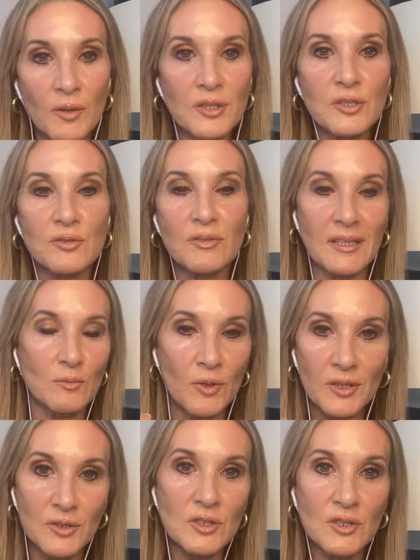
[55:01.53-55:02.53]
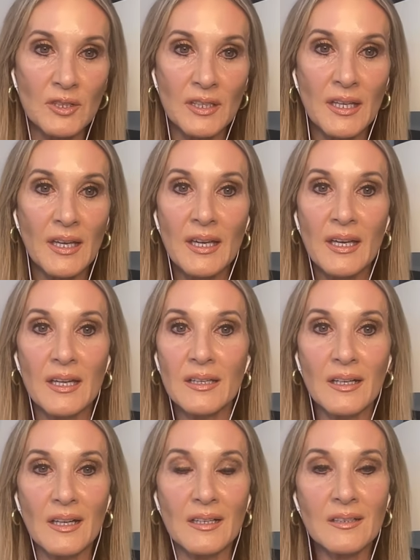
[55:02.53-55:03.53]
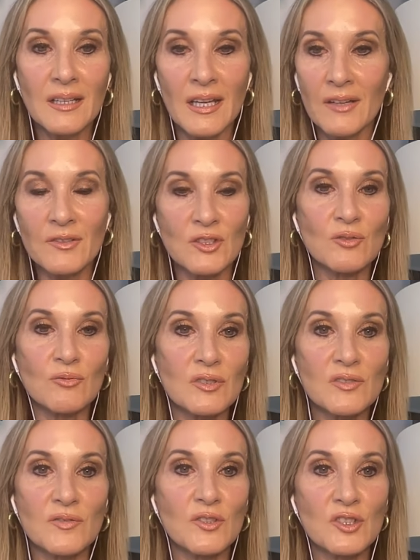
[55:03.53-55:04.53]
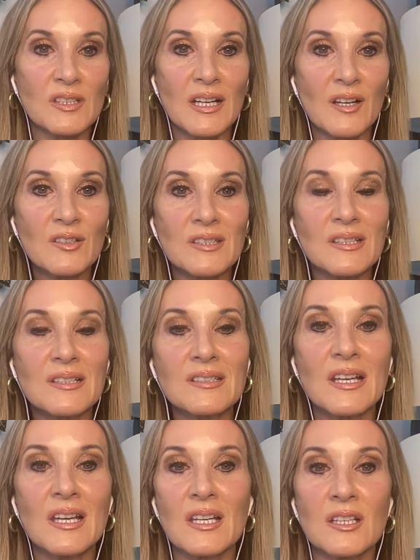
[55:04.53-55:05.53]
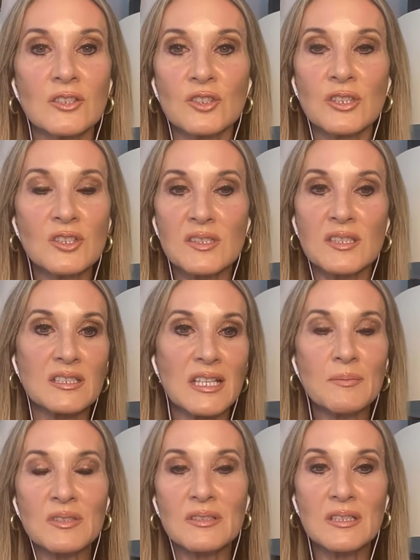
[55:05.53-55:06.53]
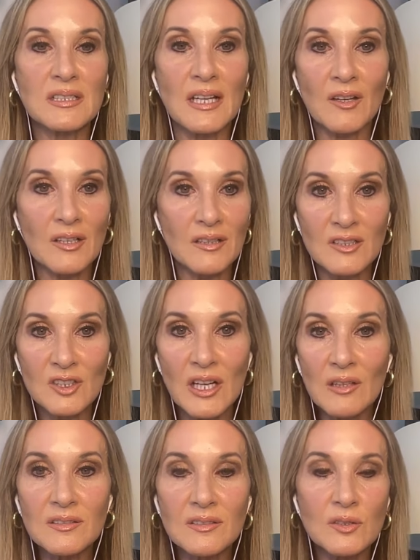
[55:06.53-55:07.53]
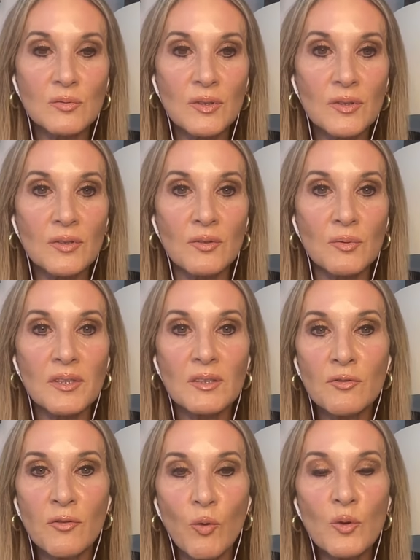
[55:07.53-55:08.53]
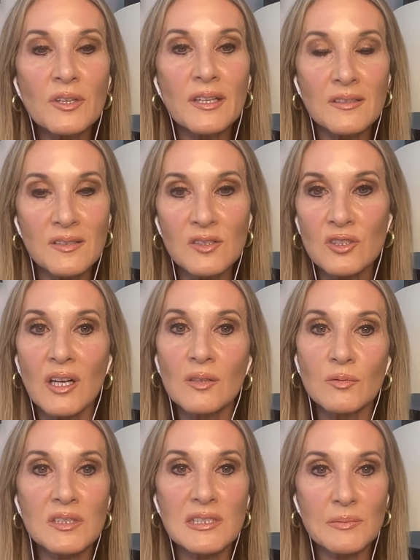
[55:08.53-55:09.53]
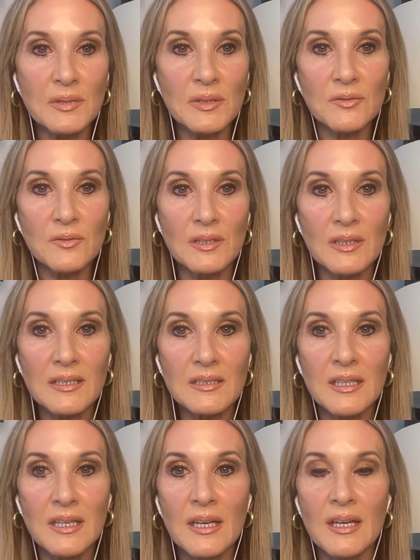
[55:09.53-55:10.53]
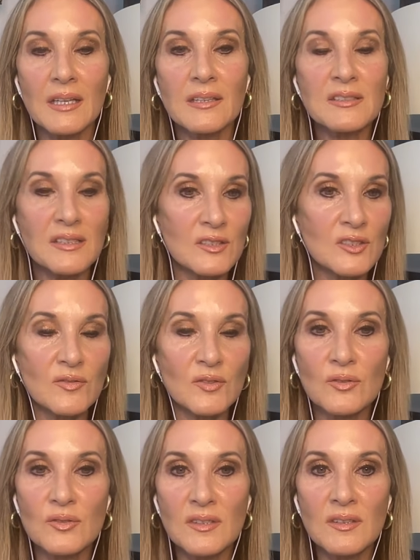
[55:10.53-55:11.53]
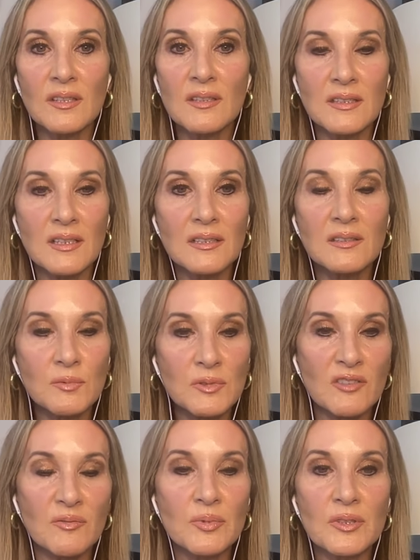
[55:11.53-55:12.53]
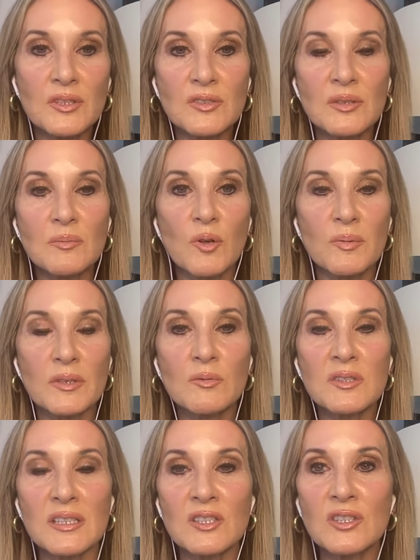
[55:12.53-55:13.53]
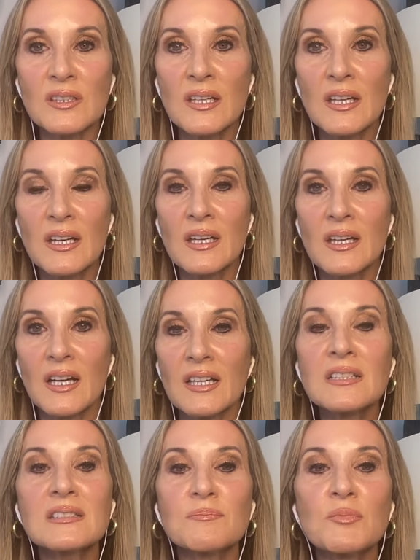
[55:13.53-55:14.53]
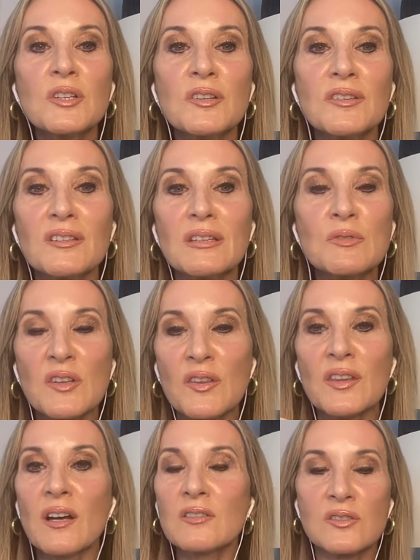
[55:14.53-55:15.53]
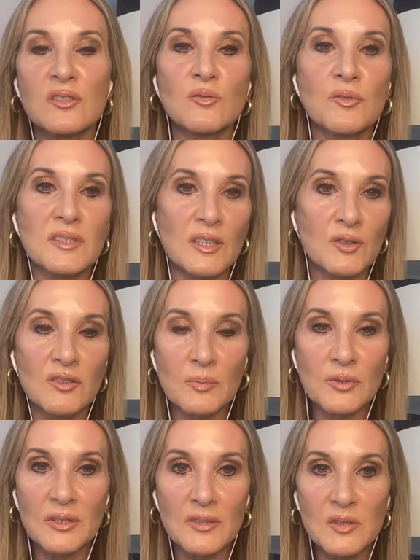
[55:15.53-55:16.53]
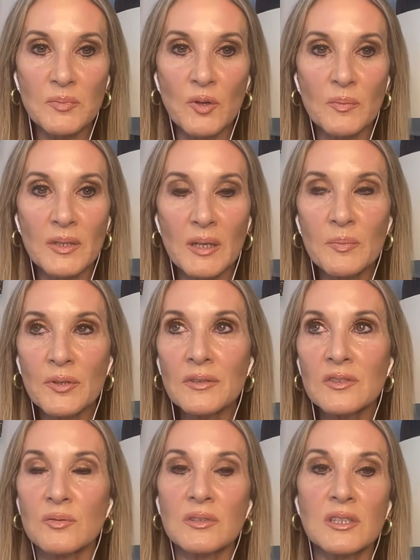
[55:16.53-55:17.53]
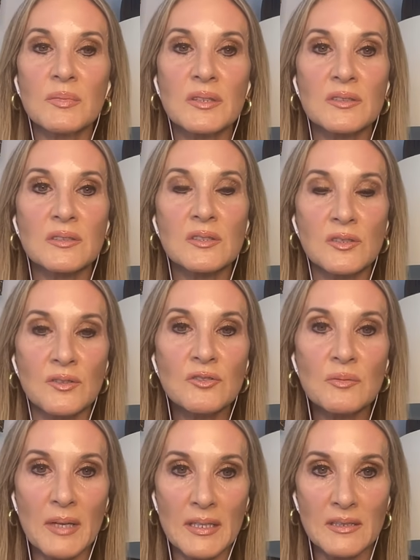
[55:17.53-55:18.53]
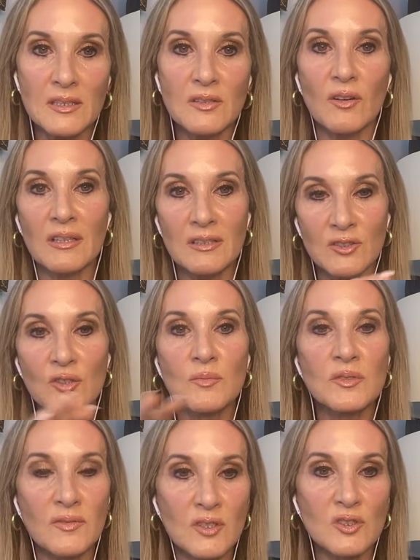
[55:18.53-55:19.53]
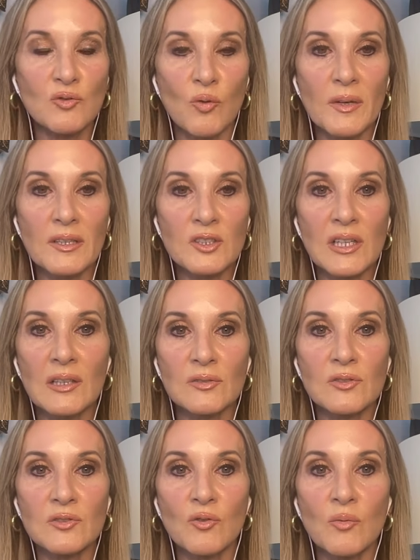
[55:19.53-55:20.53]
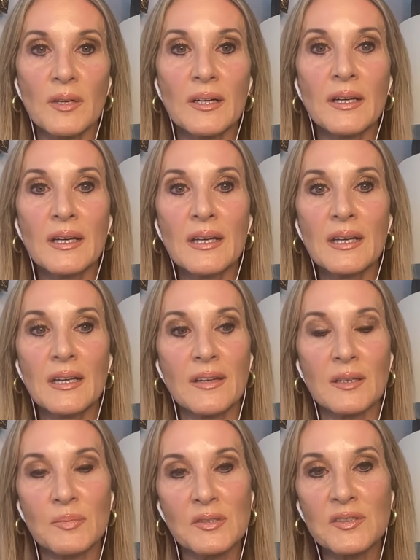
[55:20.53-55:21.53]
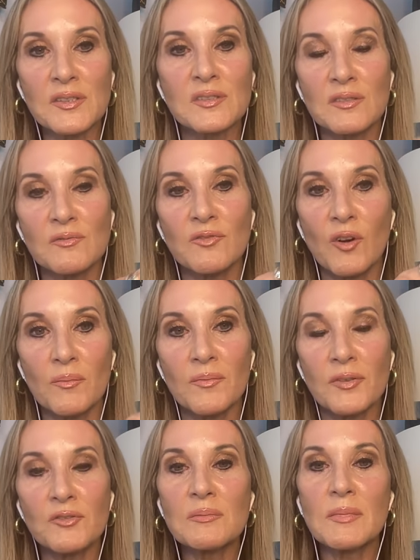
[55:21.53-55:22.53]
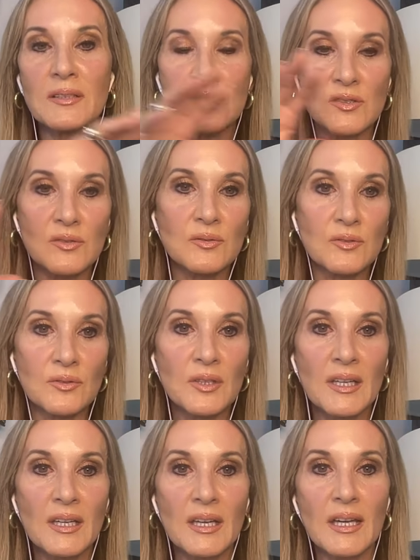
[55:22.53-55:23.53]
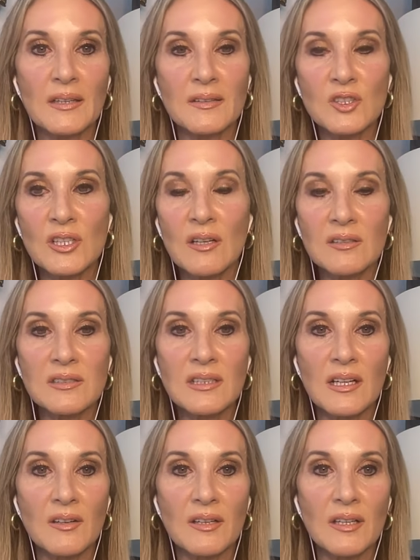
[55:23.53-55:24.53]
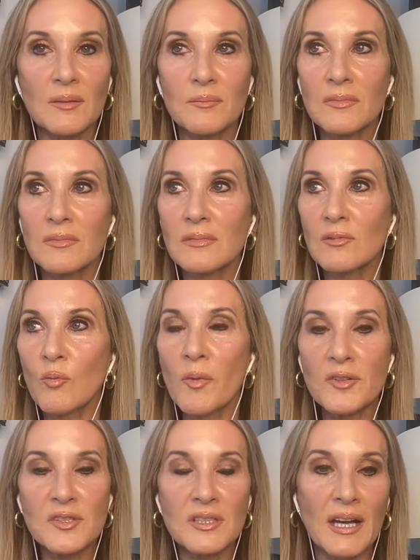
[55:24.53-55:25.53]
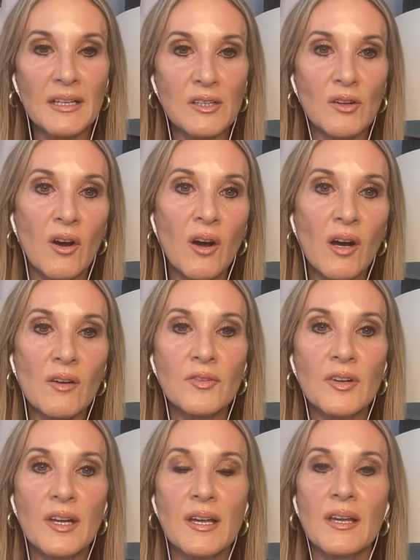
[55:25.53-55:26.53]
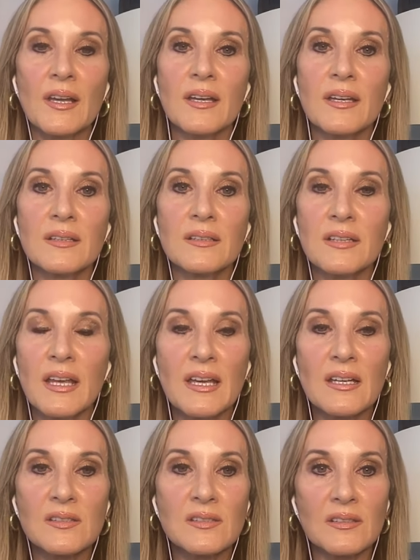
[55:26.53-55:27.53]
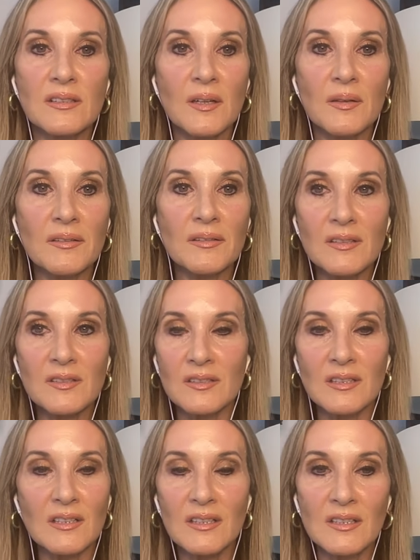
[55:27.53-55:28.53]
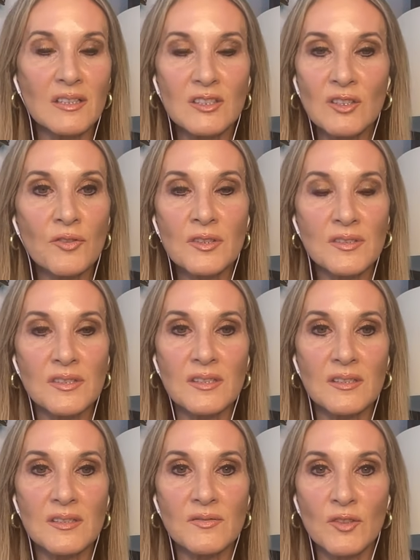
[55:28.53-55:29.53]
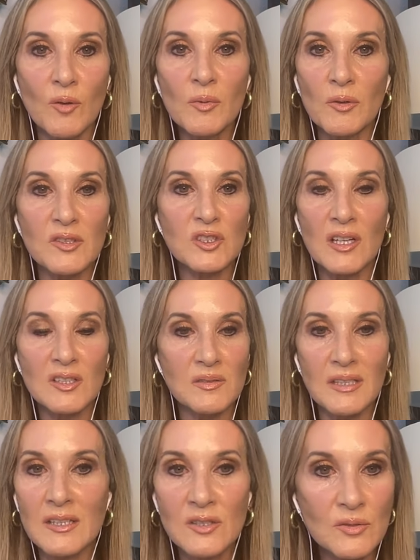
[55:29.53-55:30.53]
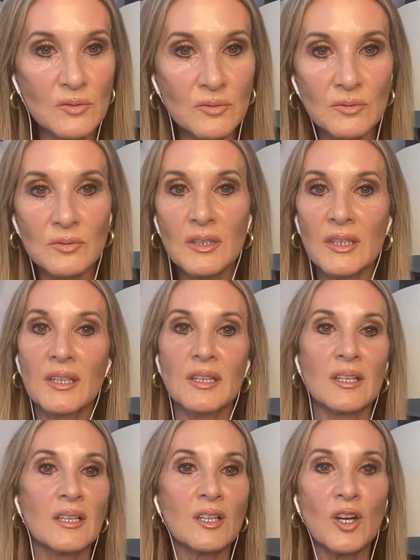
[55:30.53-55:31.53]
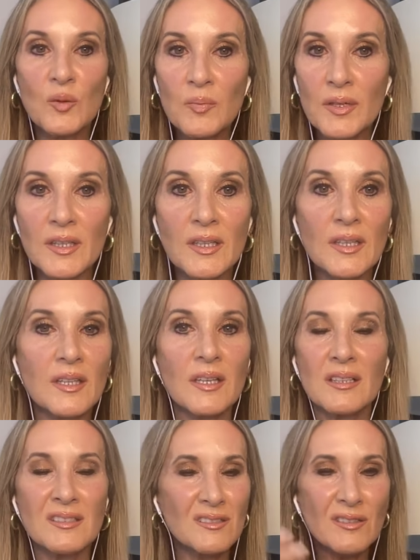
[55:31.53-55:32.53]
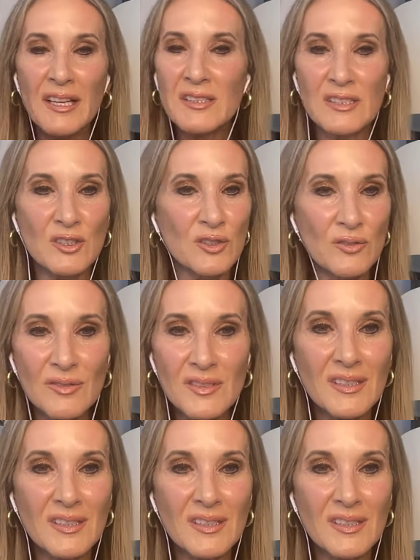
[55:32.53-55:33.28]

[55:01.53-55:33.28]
to do that. What are you doing? And mm. I didn't have the children's version out yet. She just adapted it down and the child did it with her. Within four days, this child was sleeping through the night. And there's interviews and things that I did, which I put into the book. But it was such a, I could put a, there was a thousand stories I could have put in this book, but I put this one in because it's so dramatic in terms of this trauma, childhood trauma yeah. that persisted from three months through to eight. The child's now um, almost nine and a half and has uh, this the difference is phenomenal. The child's at school, coping still has issues. I